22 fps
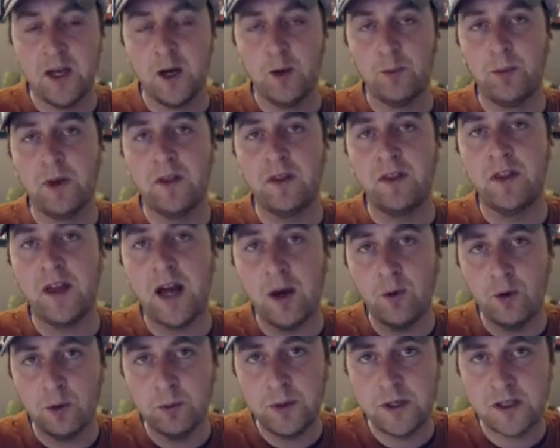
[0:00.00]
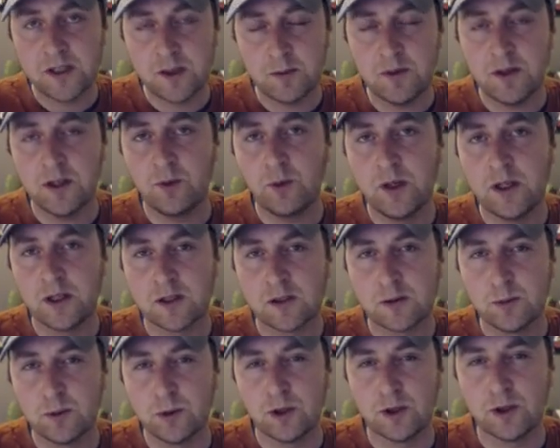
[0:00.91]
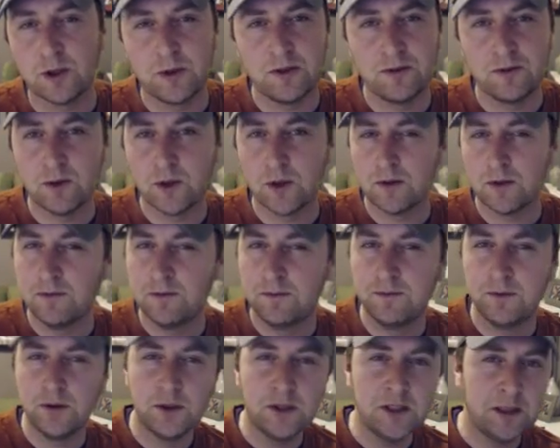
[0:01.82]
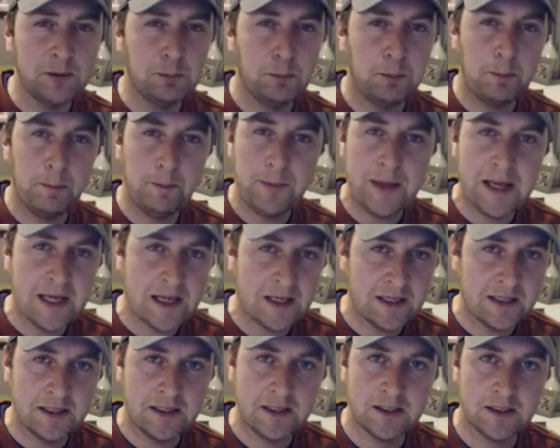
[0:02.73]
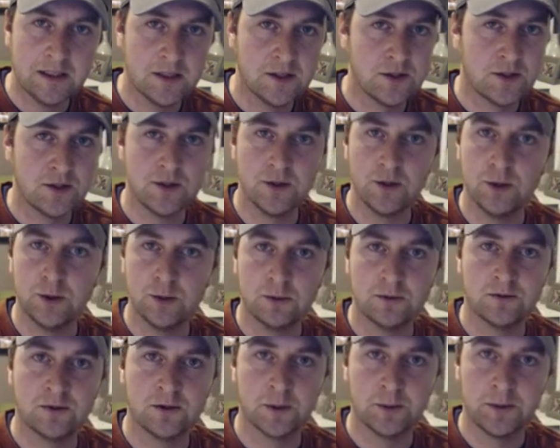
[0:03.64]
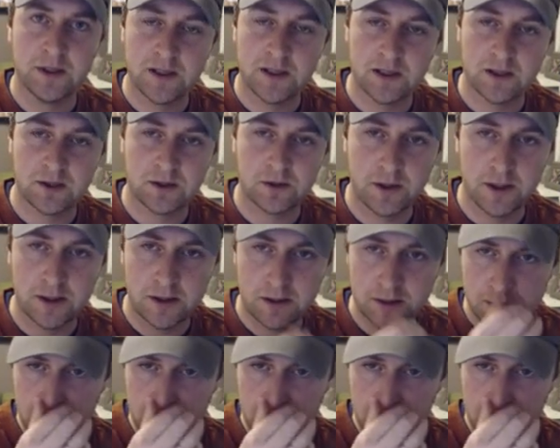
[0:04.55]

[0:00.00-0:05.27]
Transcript: but that would be something that we explored before fully banning Zoom from the district.